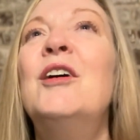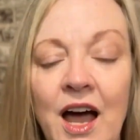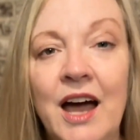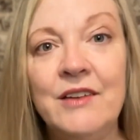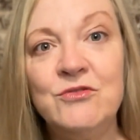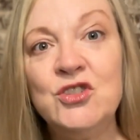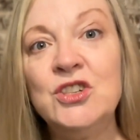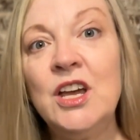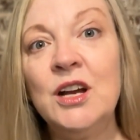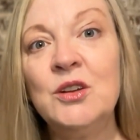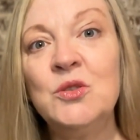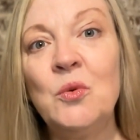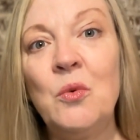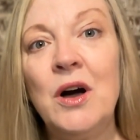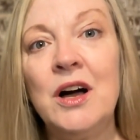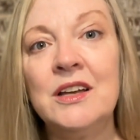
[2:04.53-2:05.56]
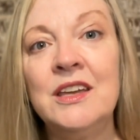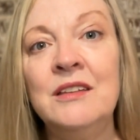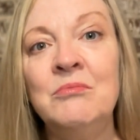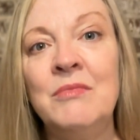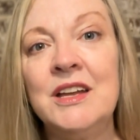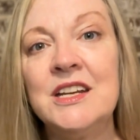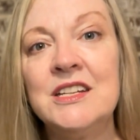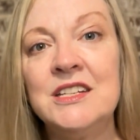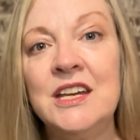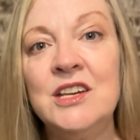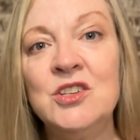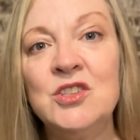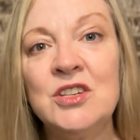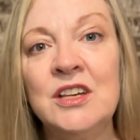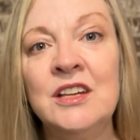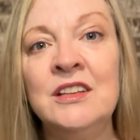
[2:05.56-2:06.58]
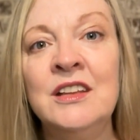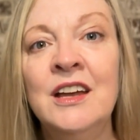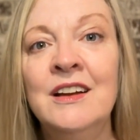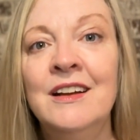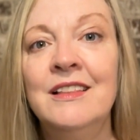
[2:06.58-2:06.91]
I've shared the walking meditation.